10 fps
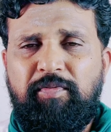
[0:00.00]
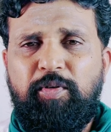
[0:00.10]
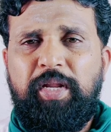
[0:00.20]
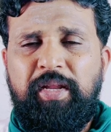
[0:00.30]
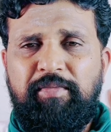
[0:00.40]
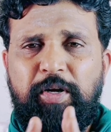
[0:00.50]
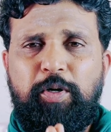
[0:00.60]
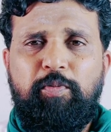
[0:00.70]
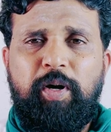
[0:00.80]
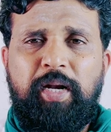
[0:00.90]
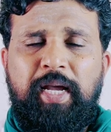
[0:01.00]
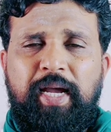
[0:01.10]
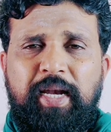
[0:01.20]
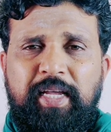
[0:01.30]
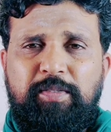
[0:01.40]
14, he went to war,
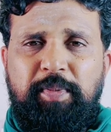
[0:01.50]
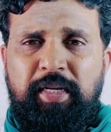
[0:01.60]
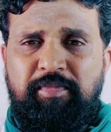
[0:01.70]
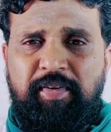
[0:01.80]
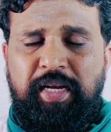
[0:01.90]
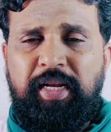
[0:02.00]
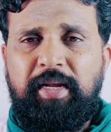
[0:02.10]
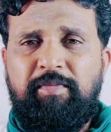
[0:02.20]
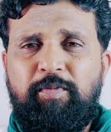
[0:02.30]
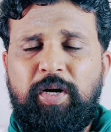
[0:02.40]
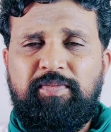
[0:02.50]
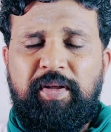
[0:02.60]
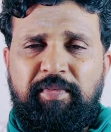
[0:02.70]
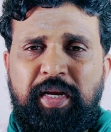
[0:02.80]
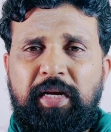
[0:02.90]
and he has been fighting in wars
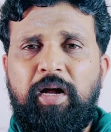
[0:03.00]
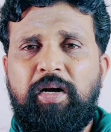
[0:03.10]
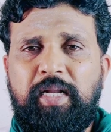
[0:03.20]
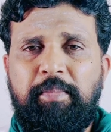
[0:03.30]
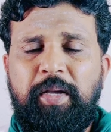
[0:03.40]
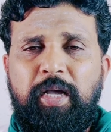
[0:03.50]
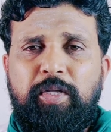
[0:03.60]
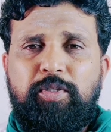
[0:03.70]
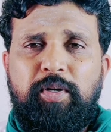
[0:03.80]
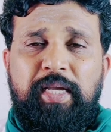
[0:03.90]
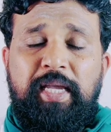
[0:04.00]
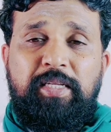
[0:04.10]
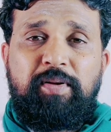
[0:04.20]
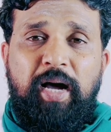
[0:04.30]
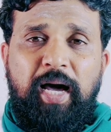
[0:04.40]
for a very long time. So
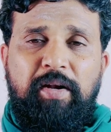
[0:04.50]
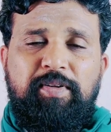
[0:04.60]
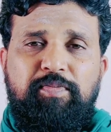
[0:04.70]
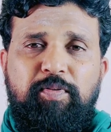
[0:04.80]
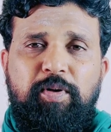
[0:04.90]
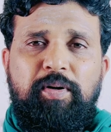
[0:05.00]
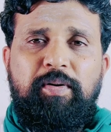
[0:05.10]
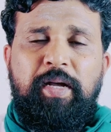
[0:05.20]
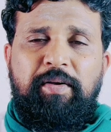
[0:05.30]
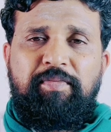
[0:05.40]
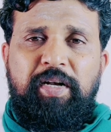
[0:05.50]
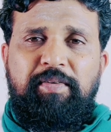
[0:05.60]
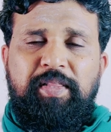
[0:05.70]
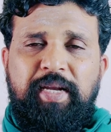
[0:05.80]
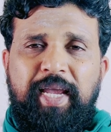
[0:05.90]
his heart was filled
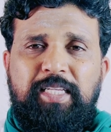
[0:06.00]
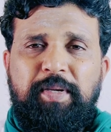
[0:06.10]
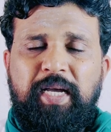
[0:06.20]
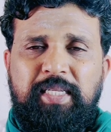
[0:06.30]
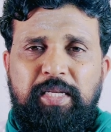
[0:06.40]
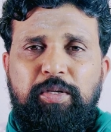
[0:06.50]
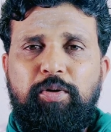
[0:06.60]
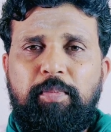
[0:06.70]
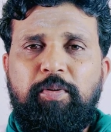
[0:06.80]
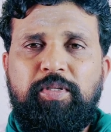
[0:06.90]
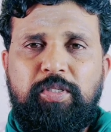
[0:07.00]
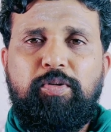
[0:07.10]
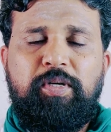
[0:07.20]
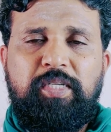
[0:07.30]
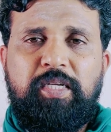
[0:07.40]
with rage because he knew about the
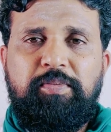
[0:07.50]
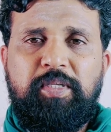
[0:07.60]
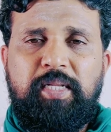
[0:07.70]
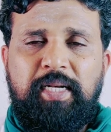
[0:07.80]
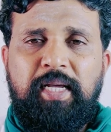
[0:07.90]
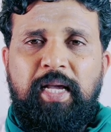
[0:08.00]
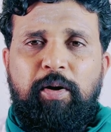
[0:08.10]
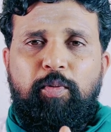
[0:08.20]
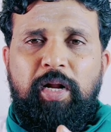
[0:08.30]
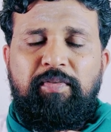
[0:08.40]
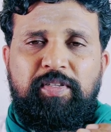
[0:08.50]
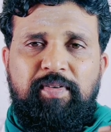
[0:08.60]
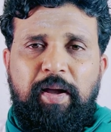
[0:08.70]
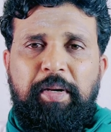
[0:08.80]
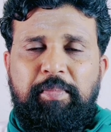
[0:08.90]
stone inscription that one of his
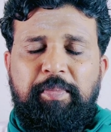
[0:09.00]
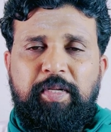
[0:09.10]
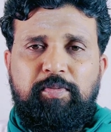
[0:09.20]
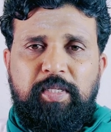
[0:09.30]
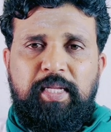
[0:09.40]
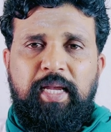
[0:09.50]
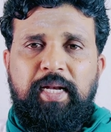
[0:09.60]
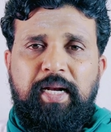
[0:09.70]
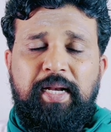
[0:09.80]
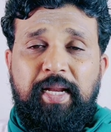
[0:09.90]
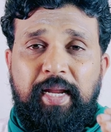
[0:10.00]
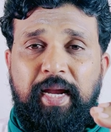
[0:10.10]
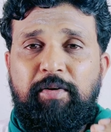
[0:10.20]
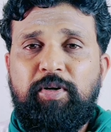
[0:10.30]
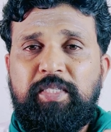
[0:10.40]
family members was killed and her
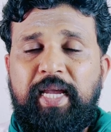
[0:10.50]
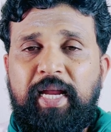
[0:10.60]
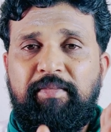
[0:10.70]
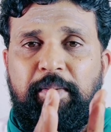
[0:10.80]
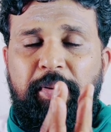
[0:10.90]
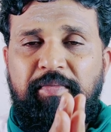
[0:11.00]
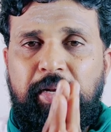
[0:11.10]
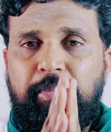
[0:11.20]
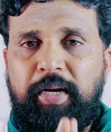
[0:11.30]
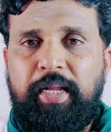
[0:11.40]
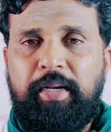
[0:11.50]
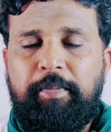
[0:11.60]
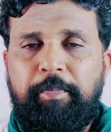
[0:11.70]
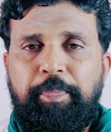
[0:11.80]
head was taken away by Veera Pandyan.